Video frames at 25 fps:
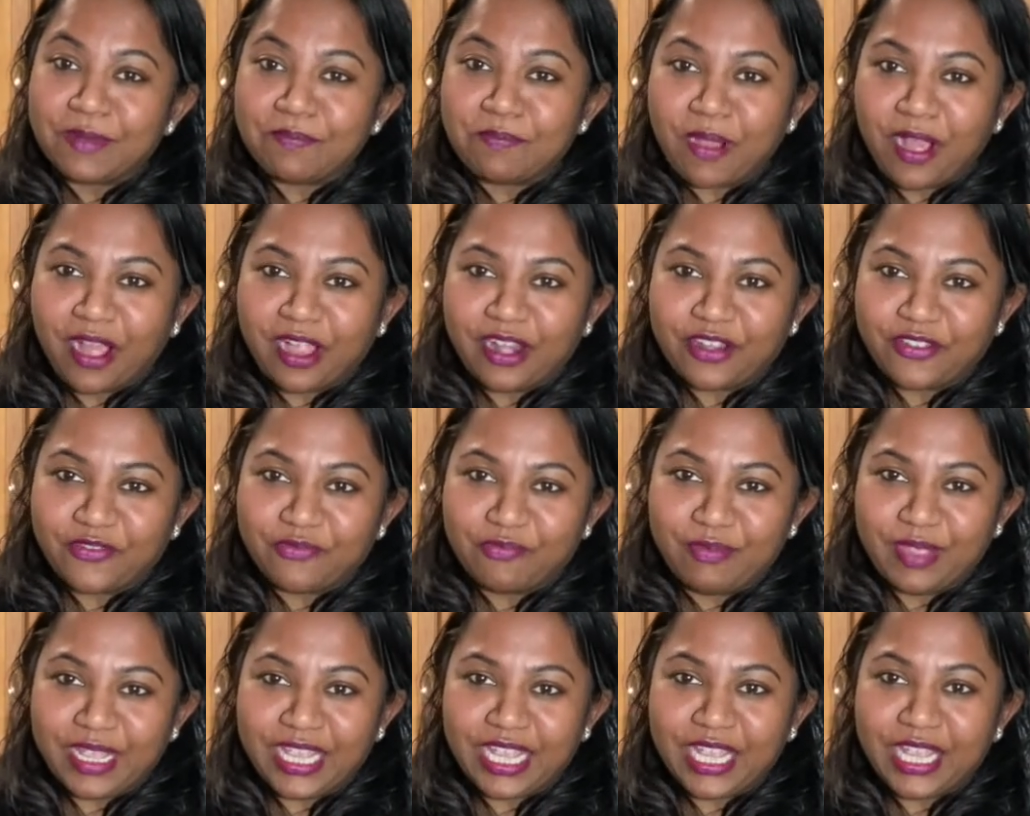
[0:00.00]
part of
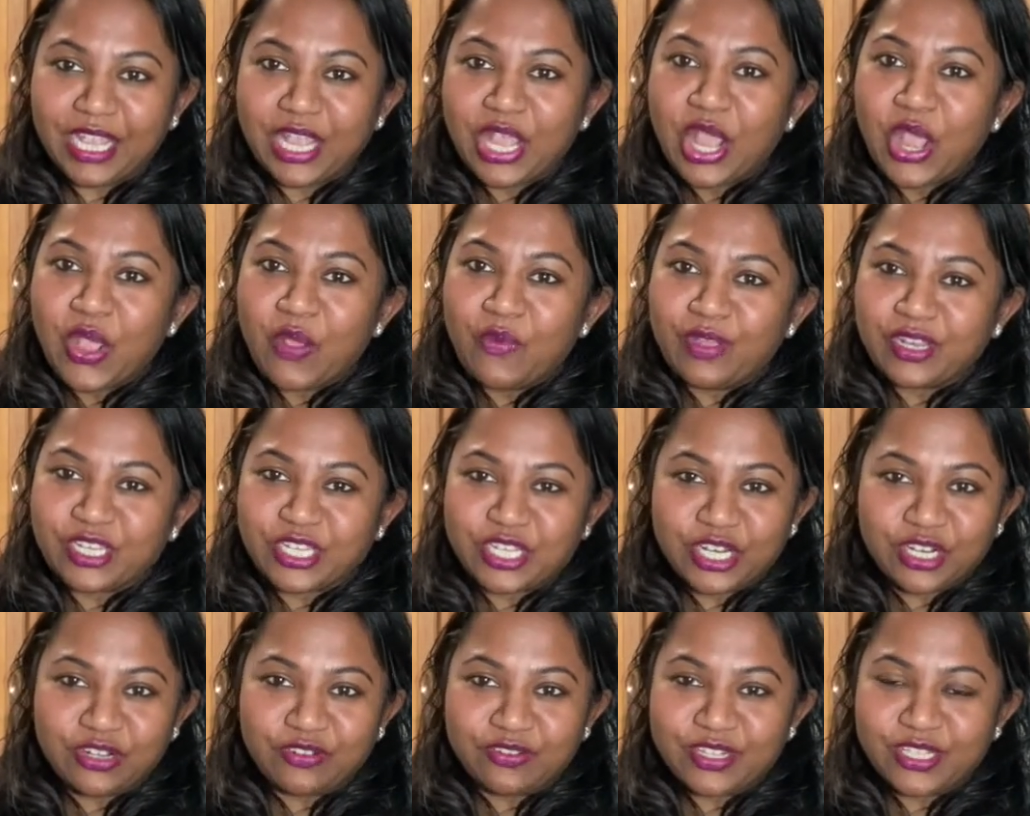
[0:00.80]
me with
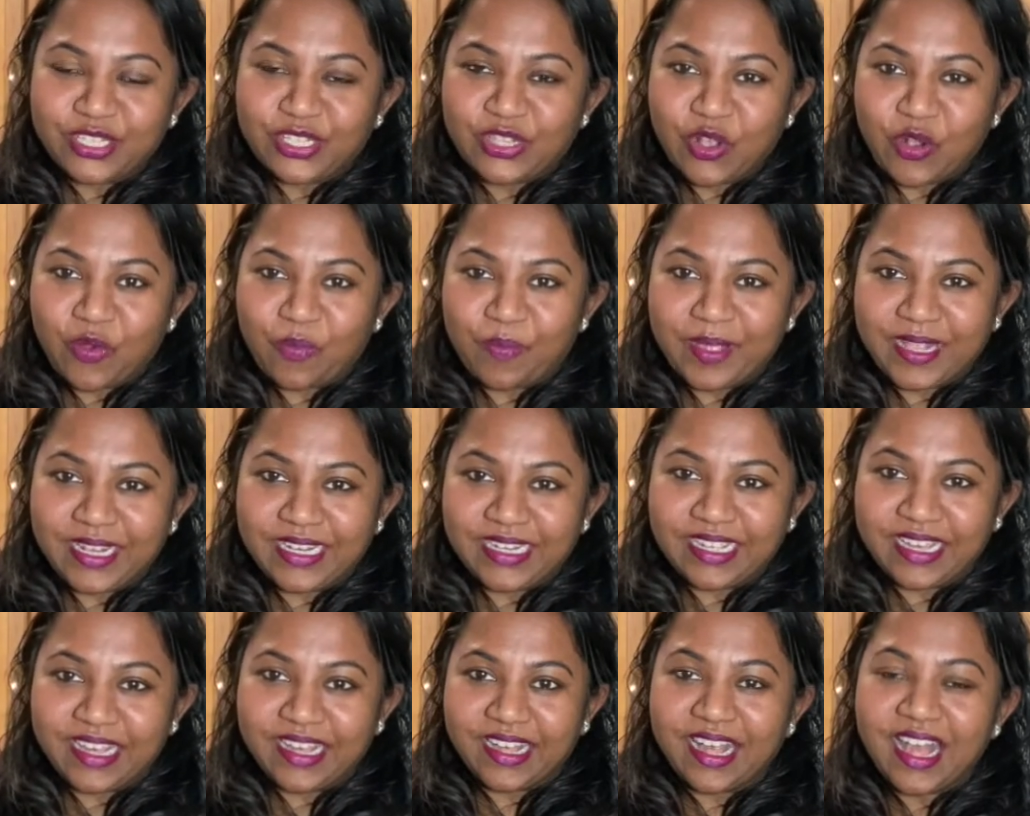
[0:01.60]
Children's Hope
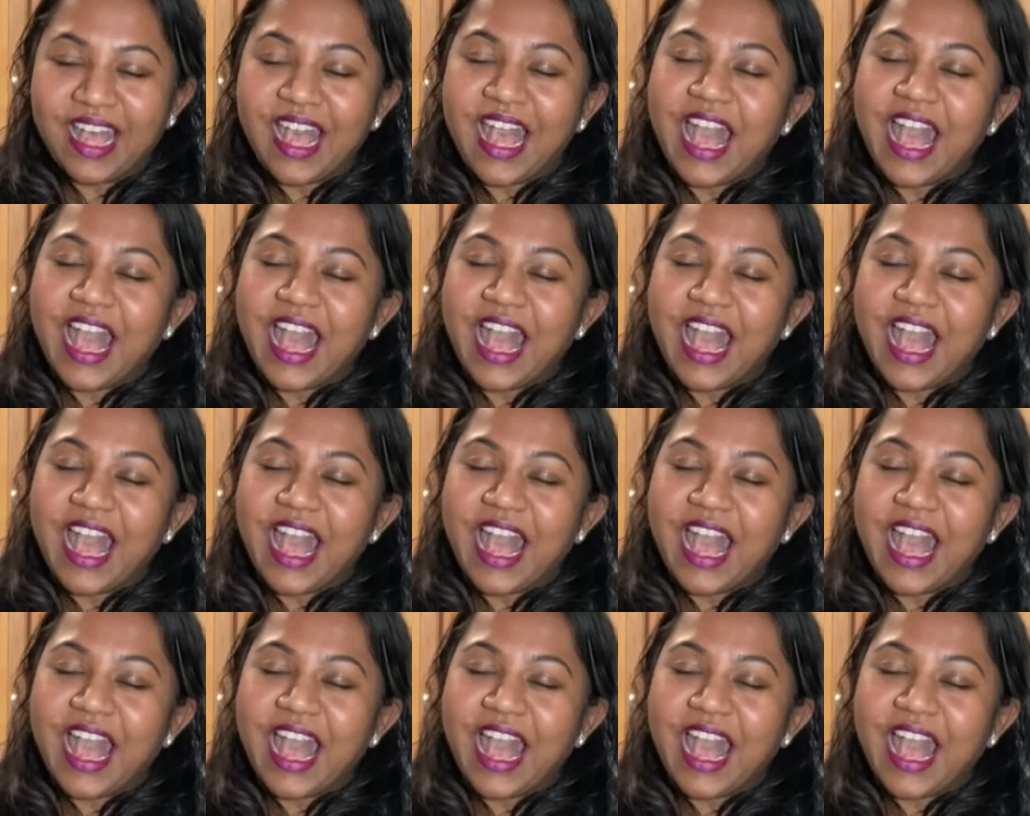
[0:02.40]
India.